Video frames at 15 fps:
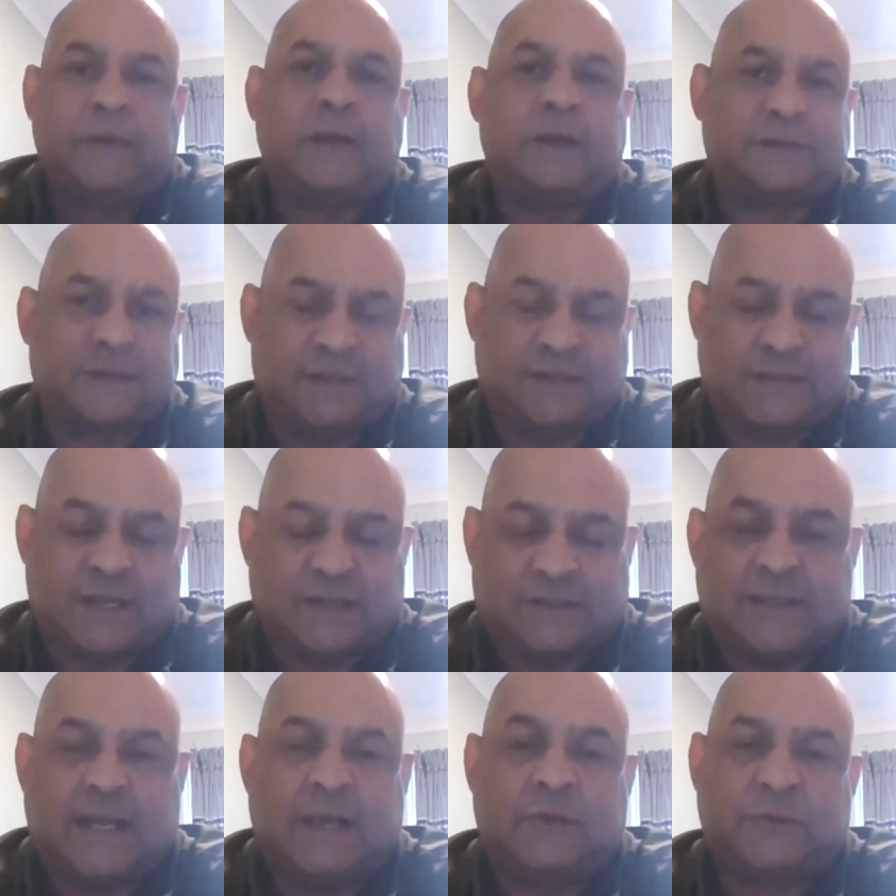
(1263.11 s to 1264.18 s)
As
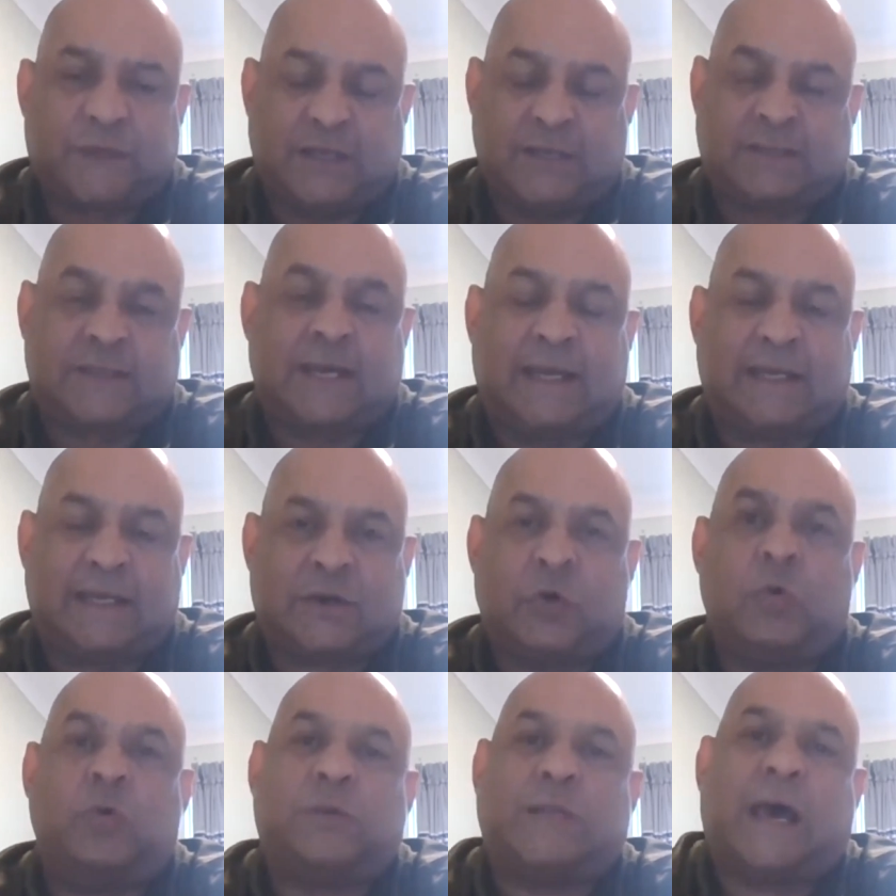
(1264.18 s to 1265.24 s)
Neil has it's
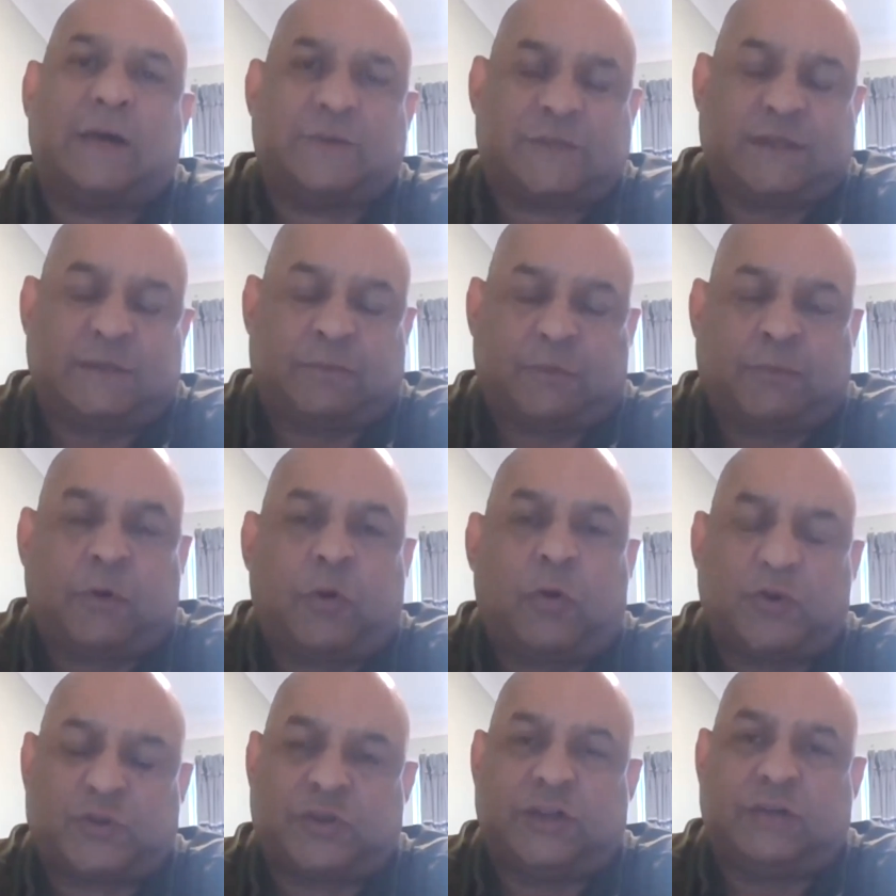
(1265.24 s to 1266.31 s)
all down to the
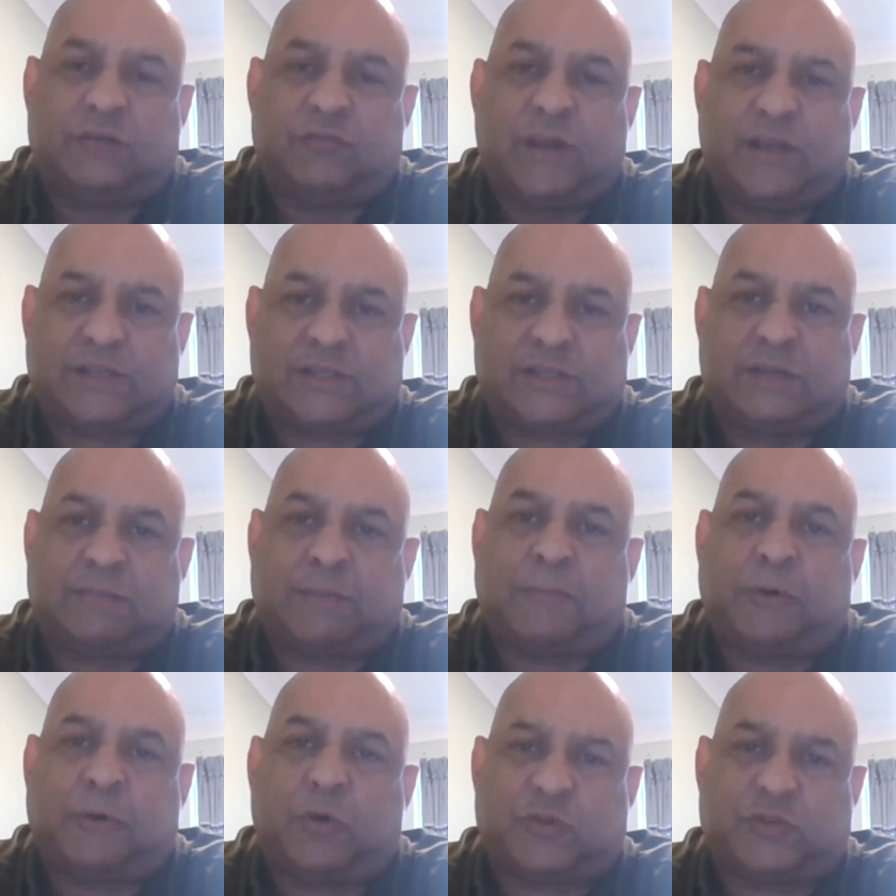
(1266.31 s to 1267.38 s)
proportionate risk, and the
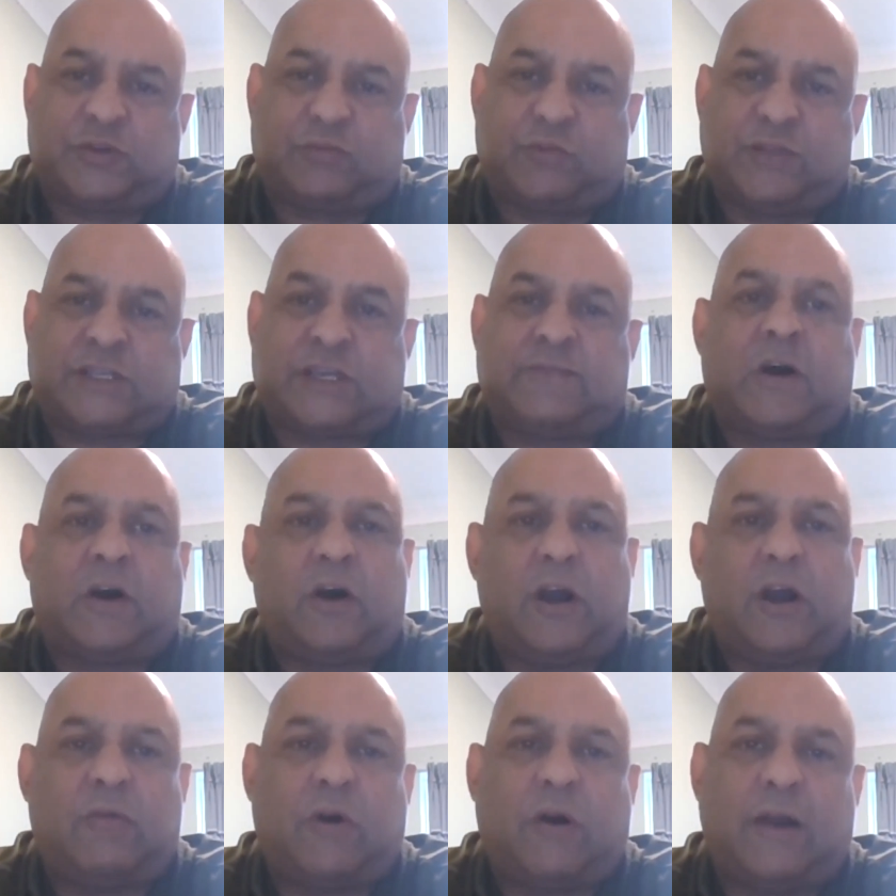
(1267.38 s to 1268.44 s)
proportionate risk of a
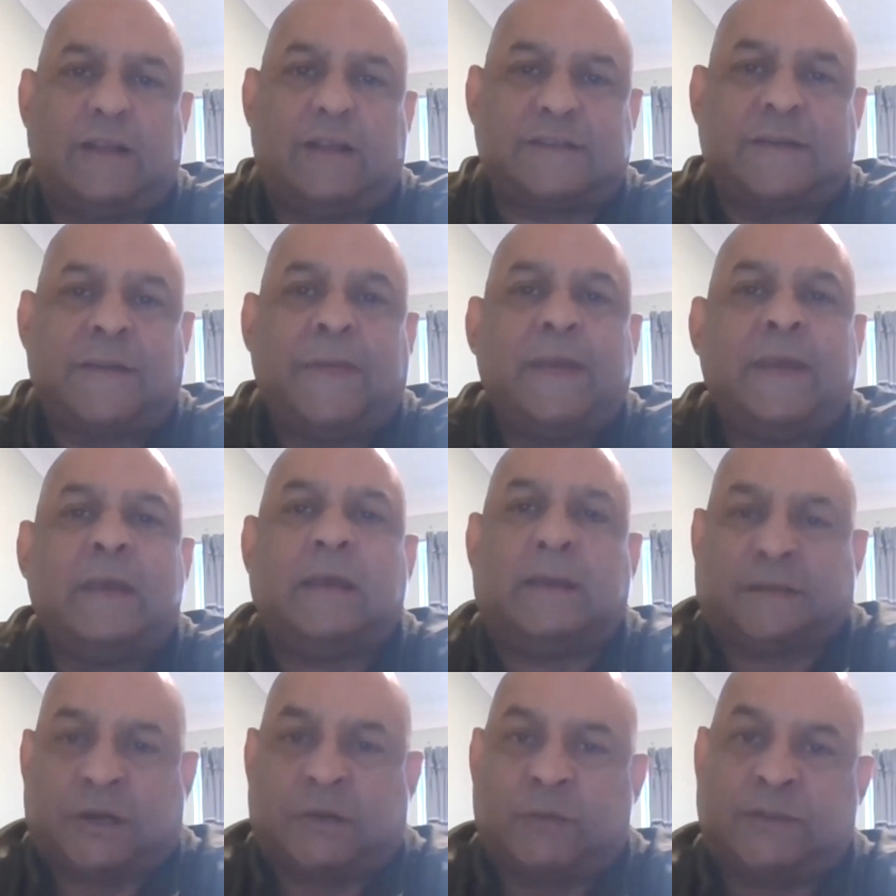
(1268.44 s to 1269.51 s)
high-rise
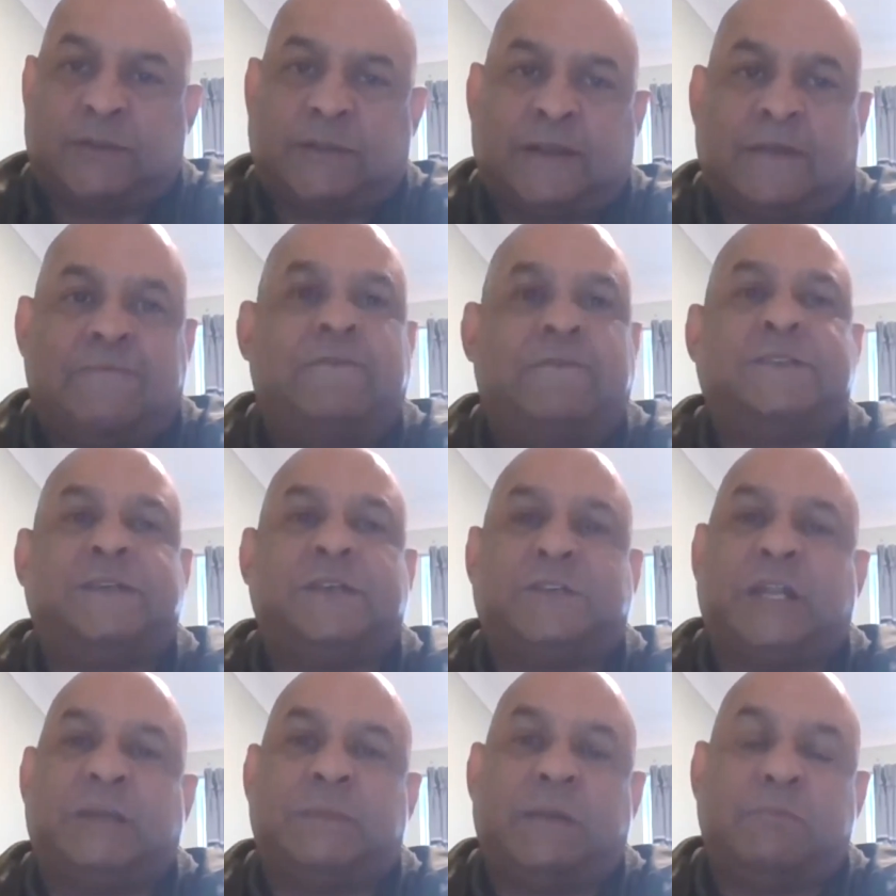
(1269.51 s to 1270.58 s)
is, I would envisage,
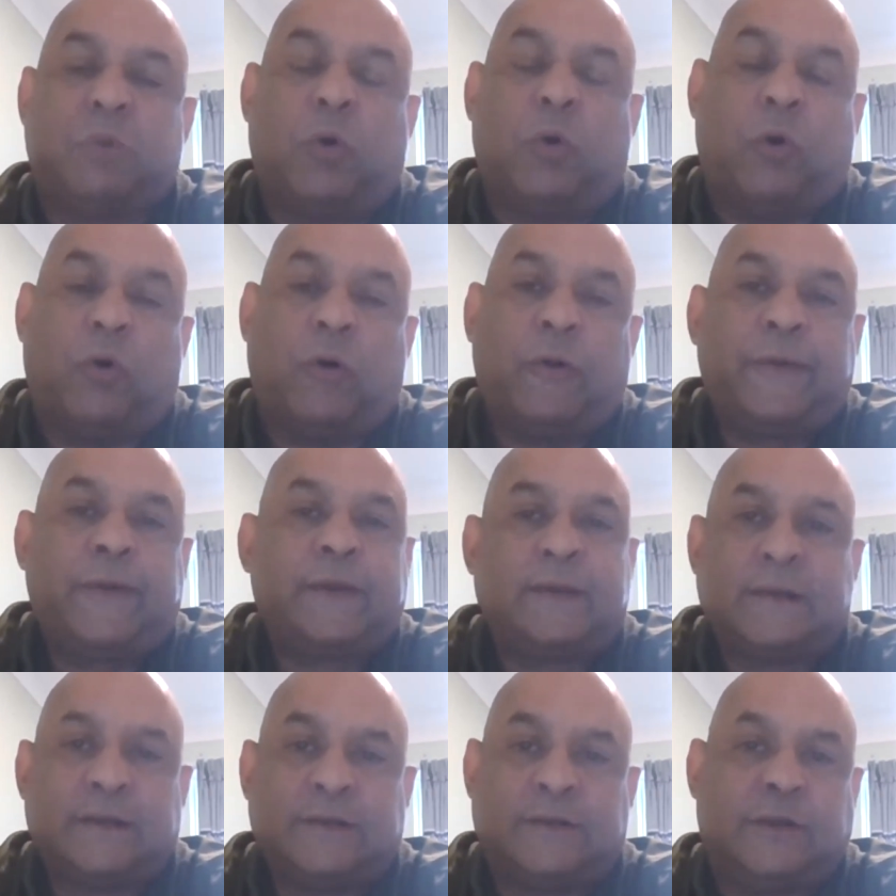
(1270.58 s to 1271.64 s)
going to be more
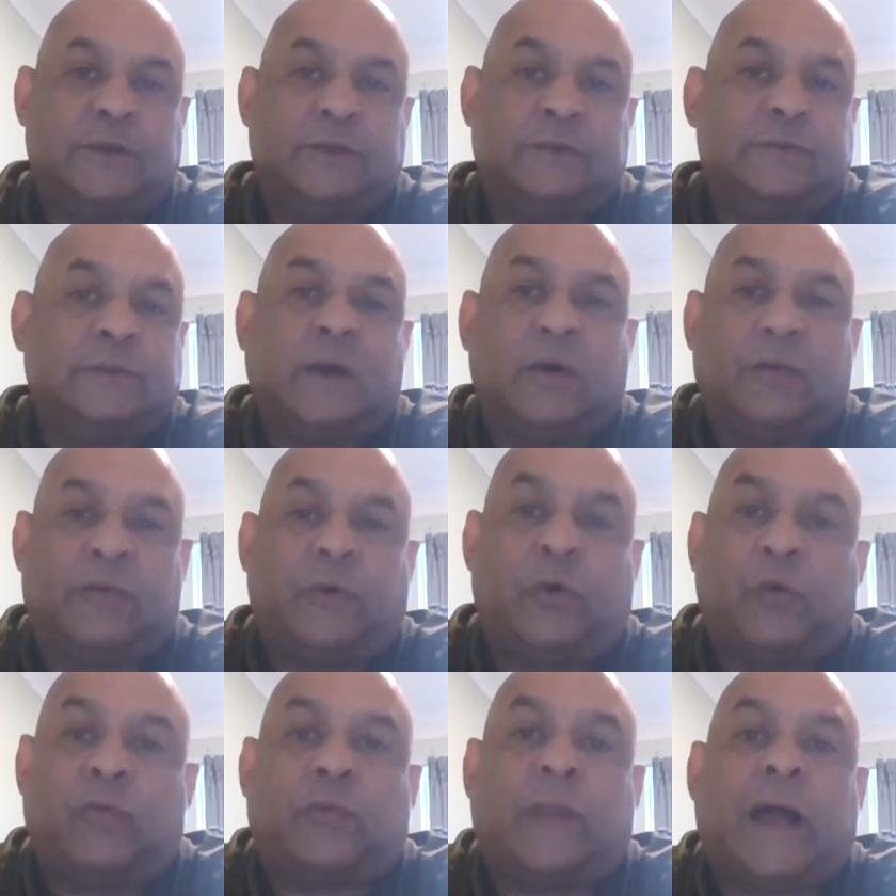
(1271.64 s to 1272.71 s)
than a
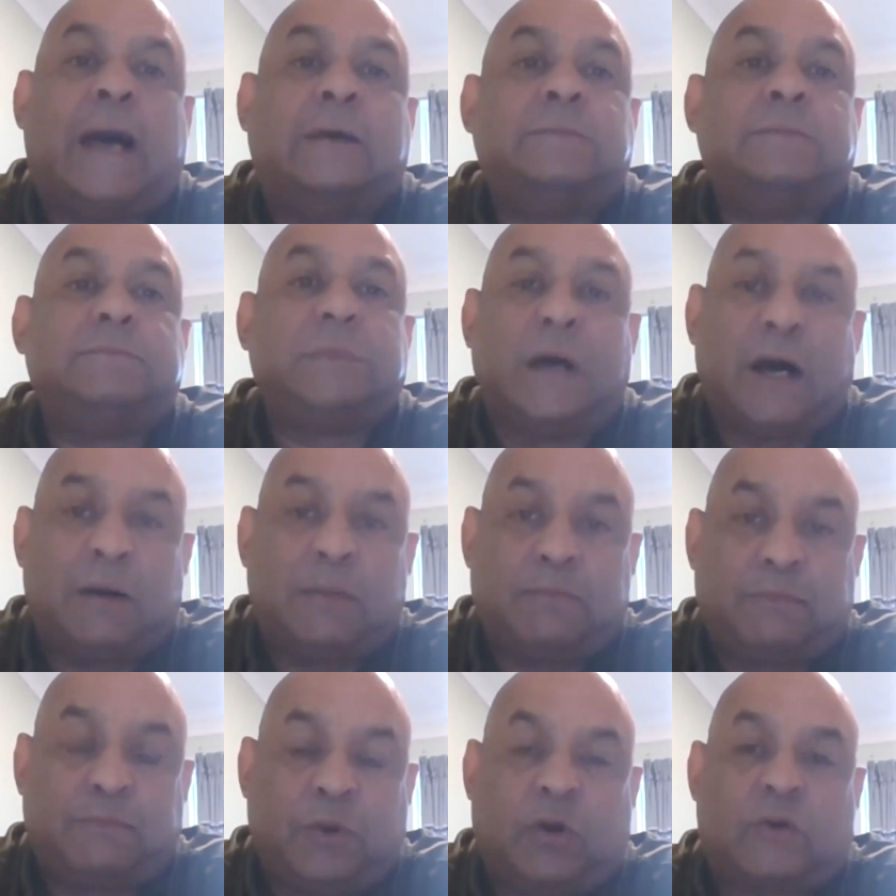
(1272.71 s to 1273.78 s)
4-flat
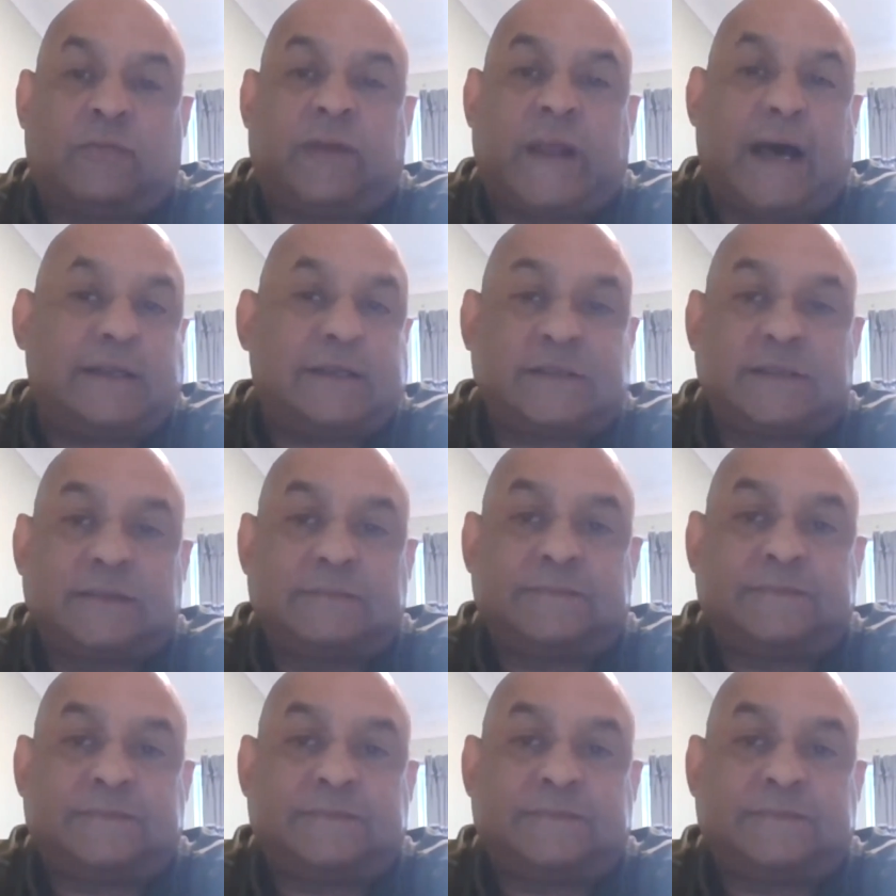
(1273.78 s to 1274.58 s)
block of flats.